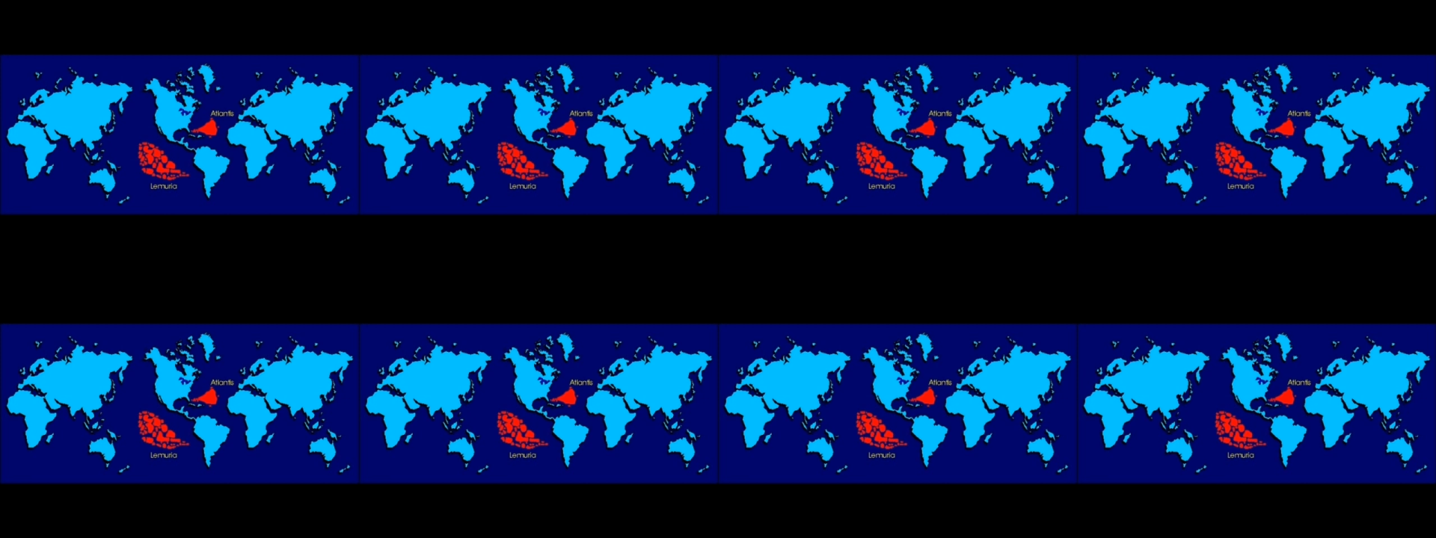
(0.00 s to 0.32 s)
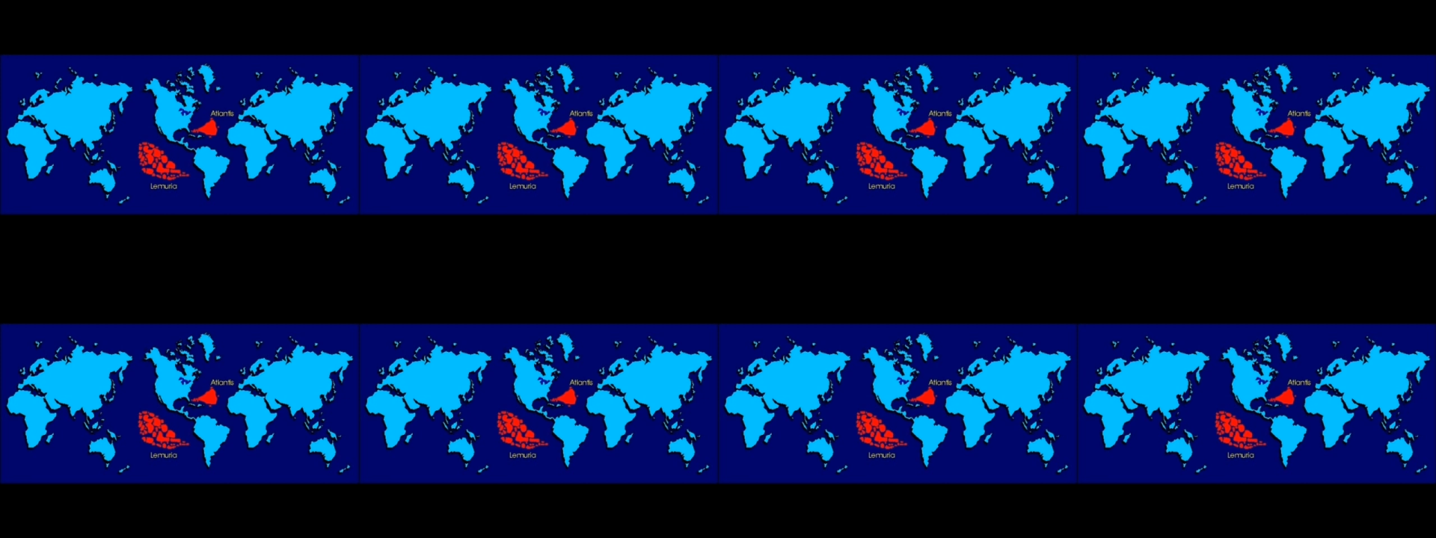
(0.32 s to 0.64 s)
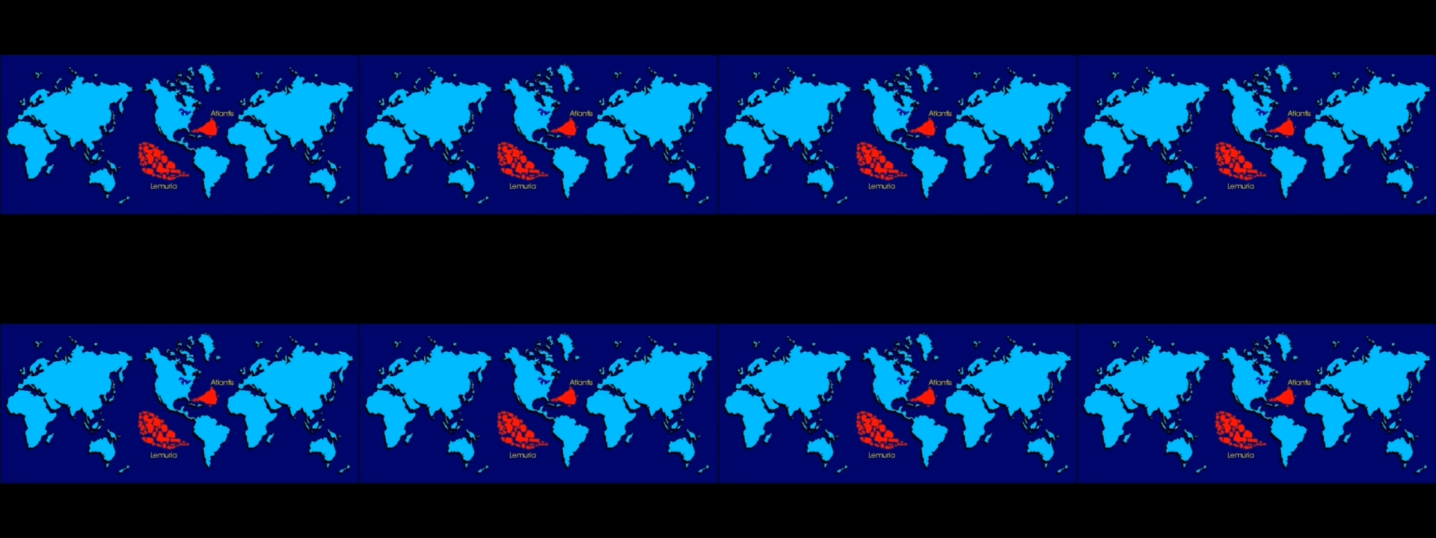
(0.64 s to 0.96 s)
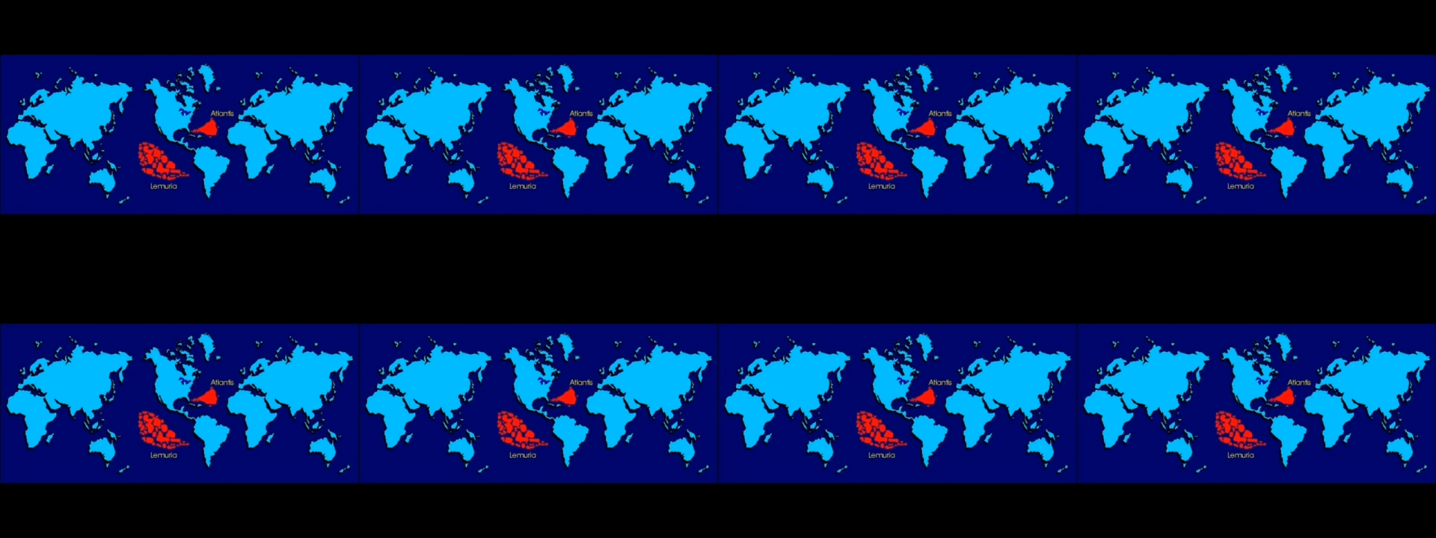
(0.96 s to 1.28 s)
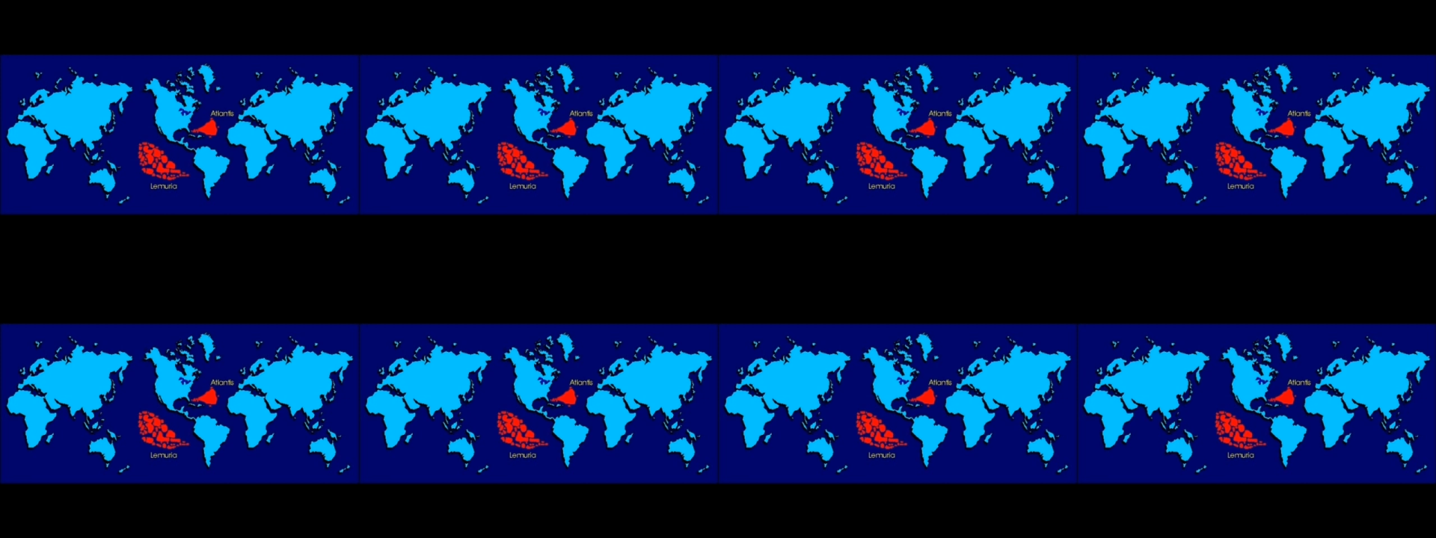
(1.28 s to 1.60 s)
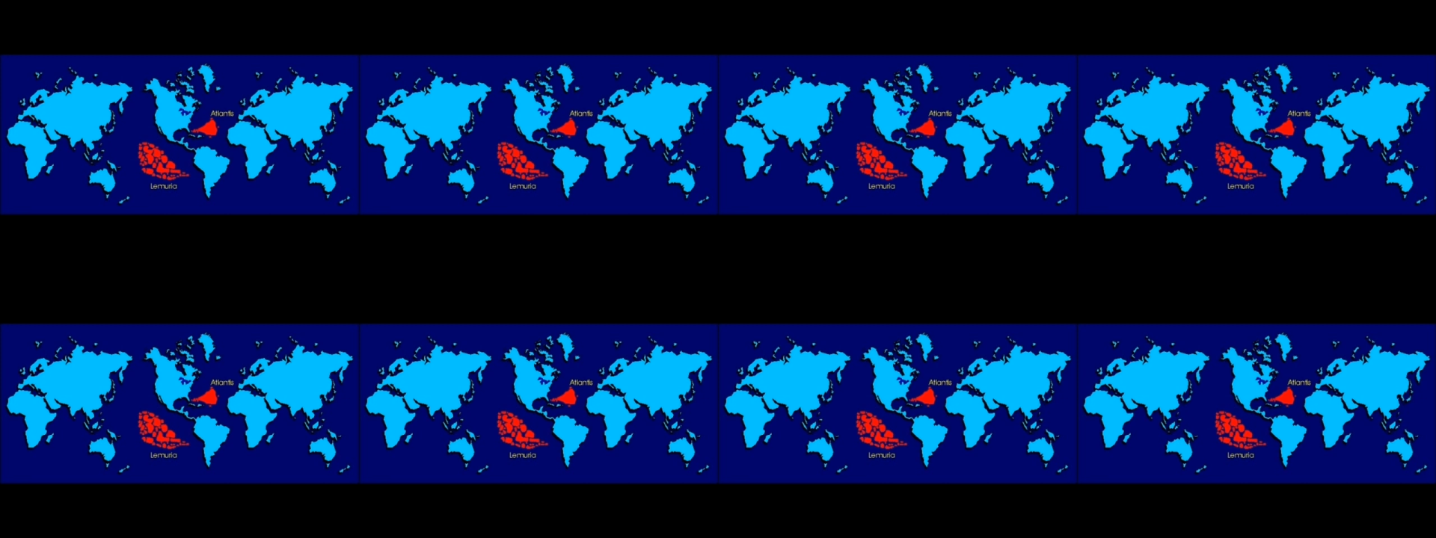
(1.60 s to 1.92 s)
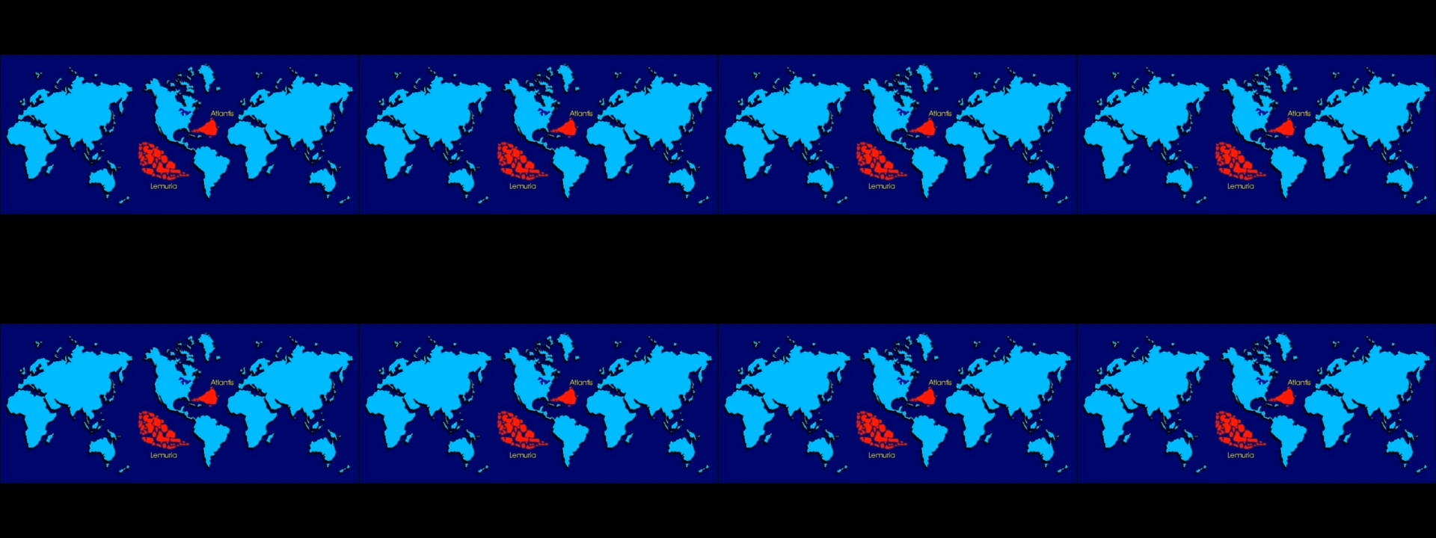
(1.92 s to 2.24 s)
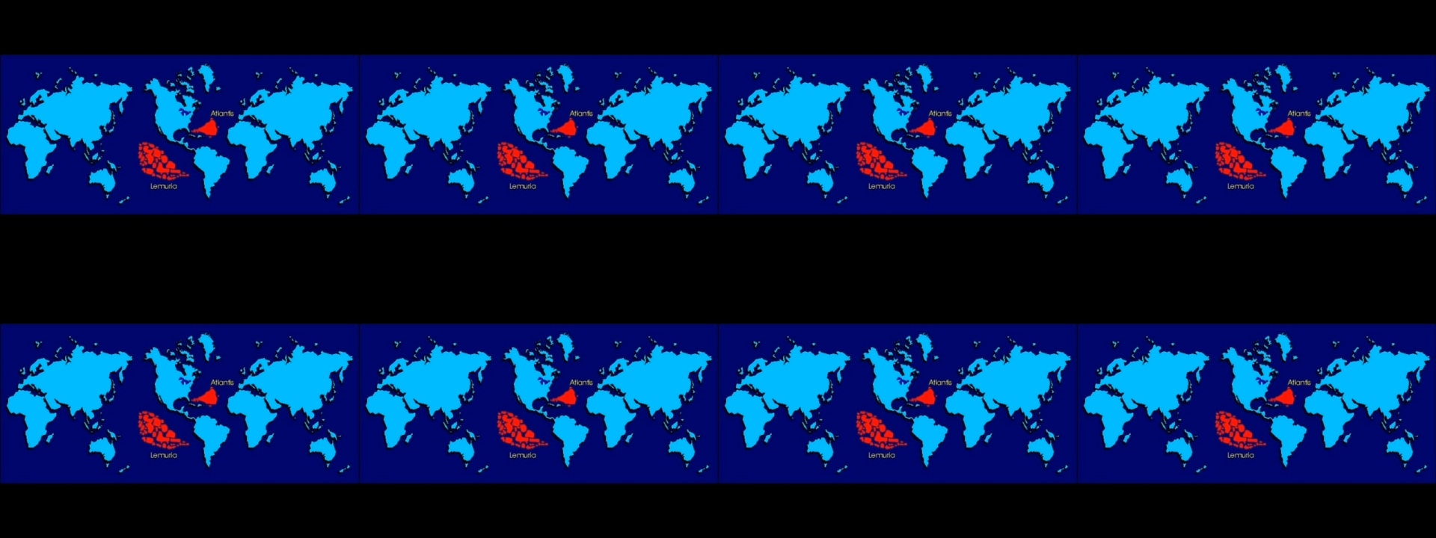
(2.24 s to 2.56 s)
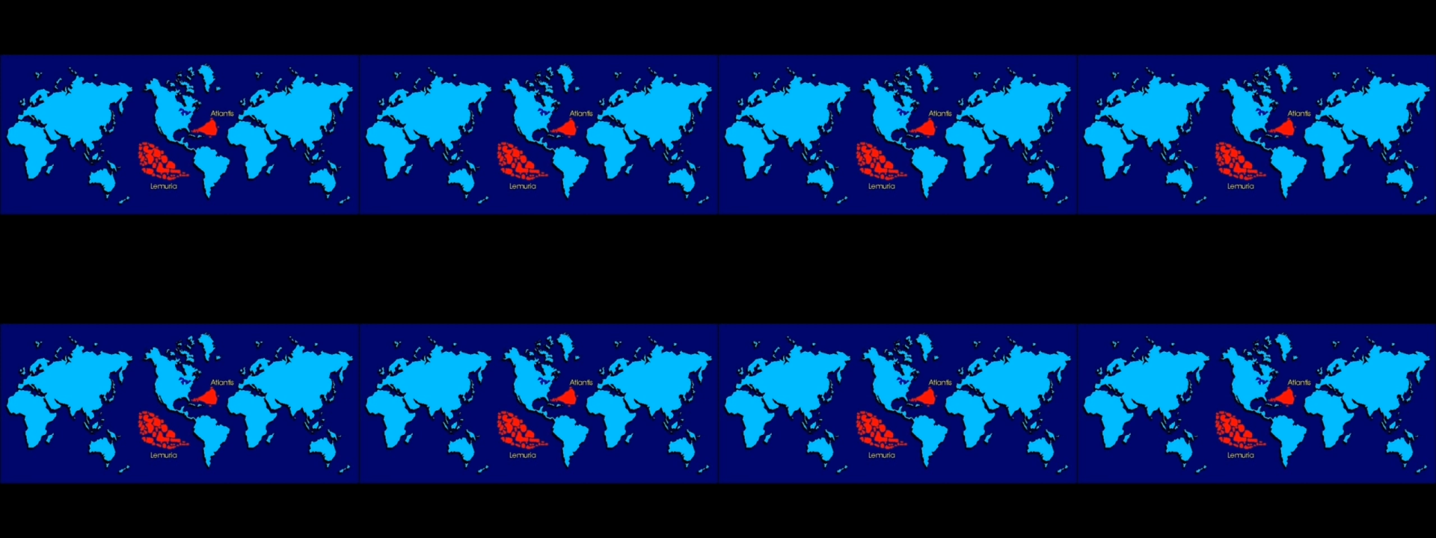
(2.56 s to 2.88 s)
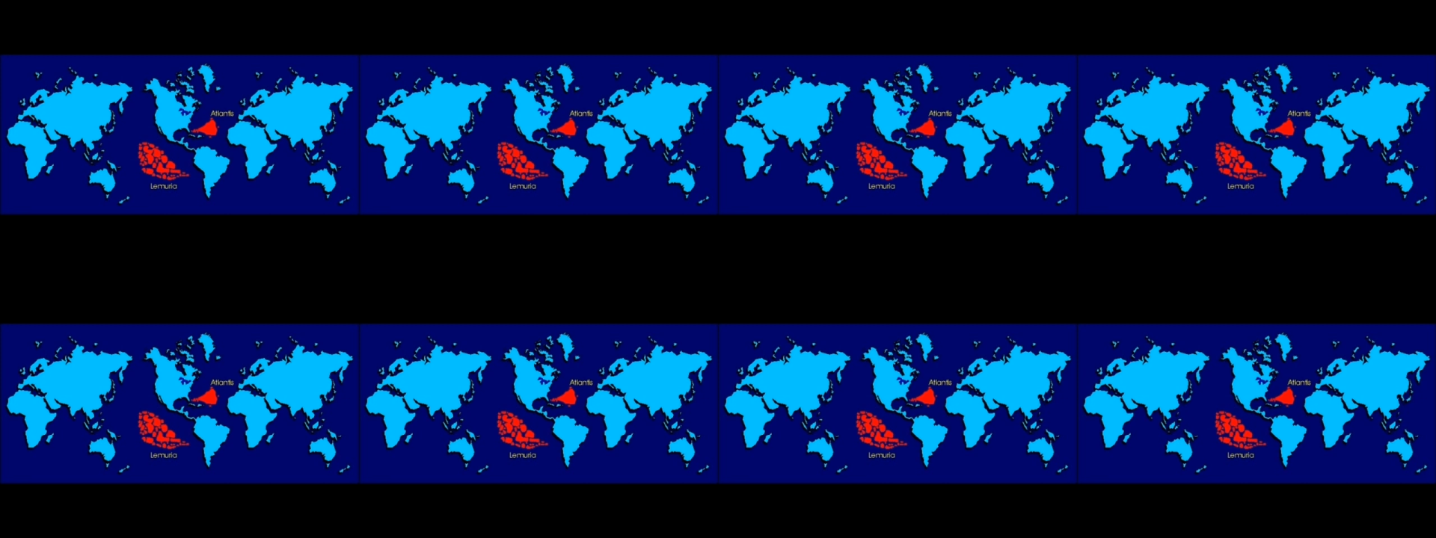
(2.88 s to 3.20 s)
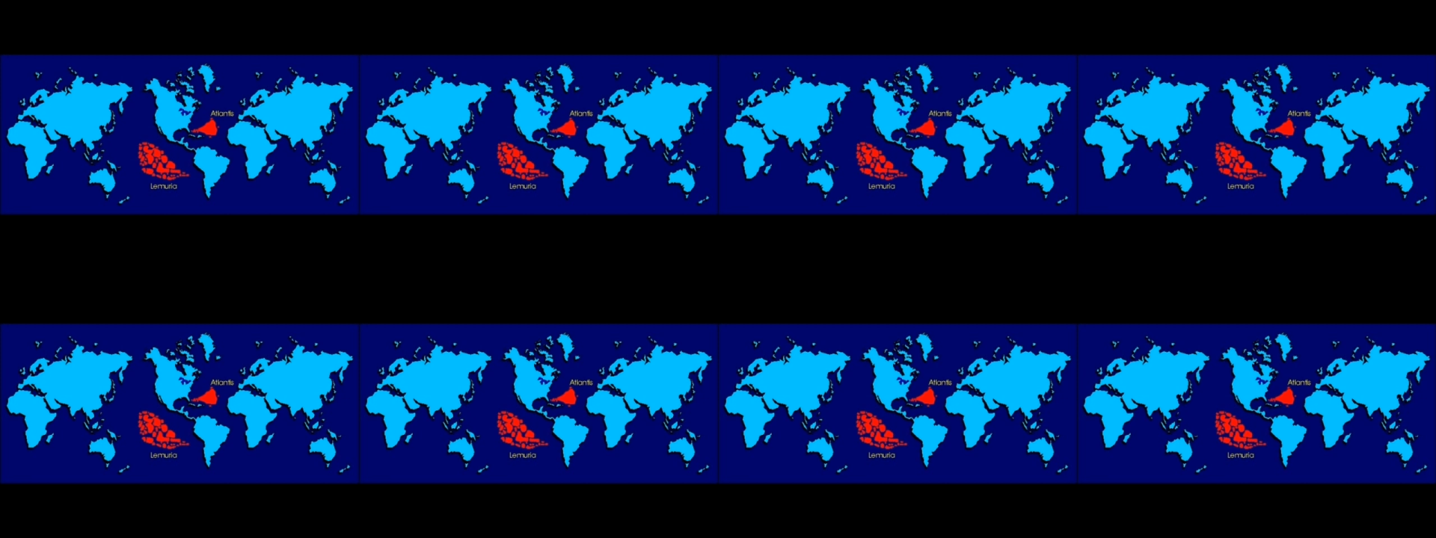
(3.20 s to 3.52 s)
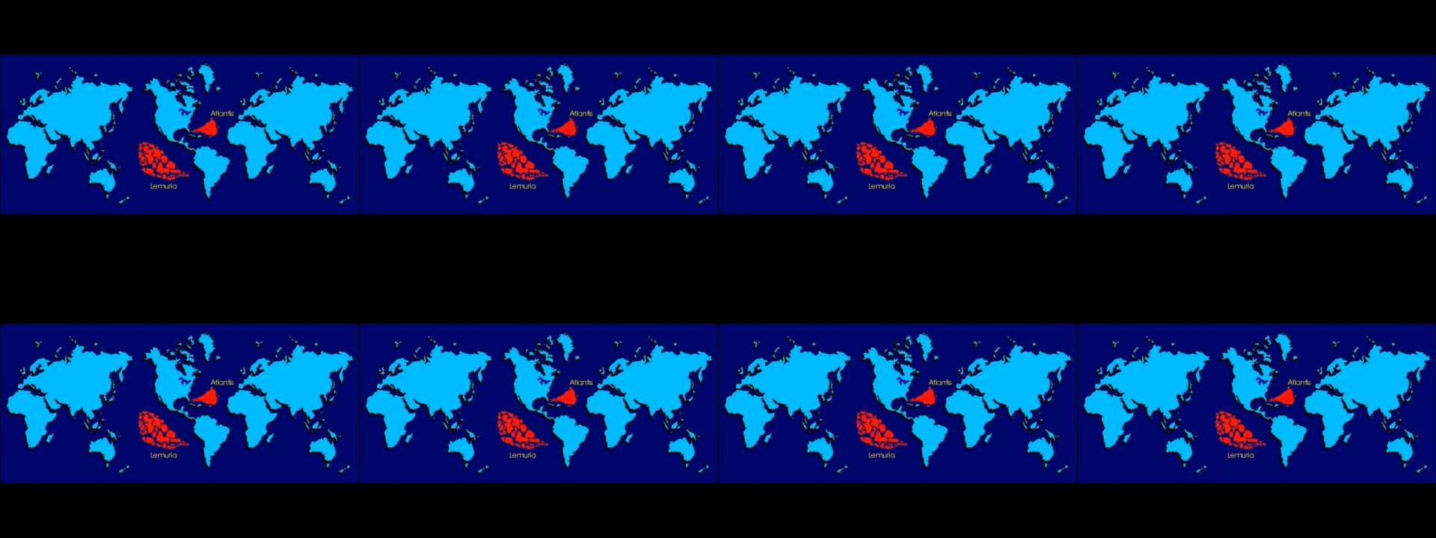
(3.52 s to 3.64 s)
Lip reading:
[unreadable: no face in view]